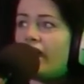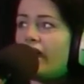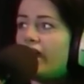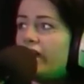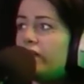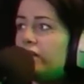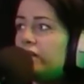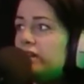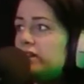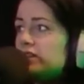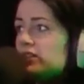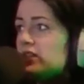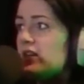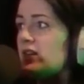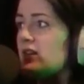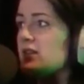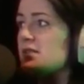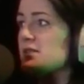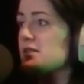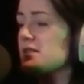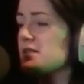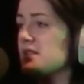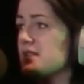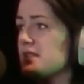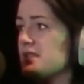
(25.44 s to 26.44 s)
I wish
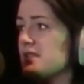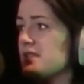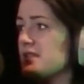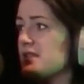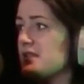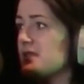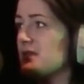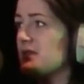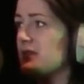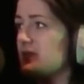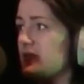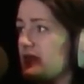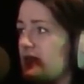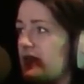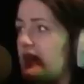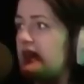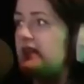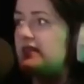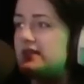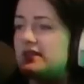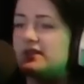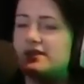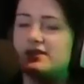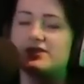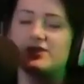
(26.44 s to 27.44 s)
ours was as
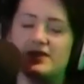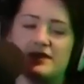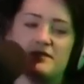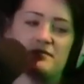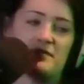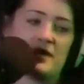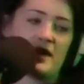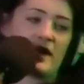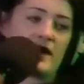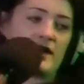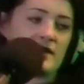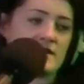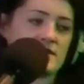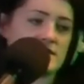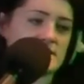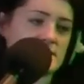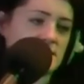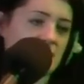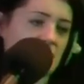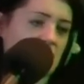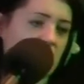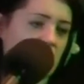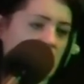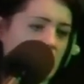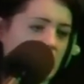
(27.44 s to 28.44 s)
nice as champagne or
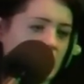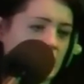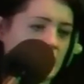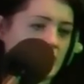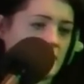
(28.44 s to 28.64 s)
something.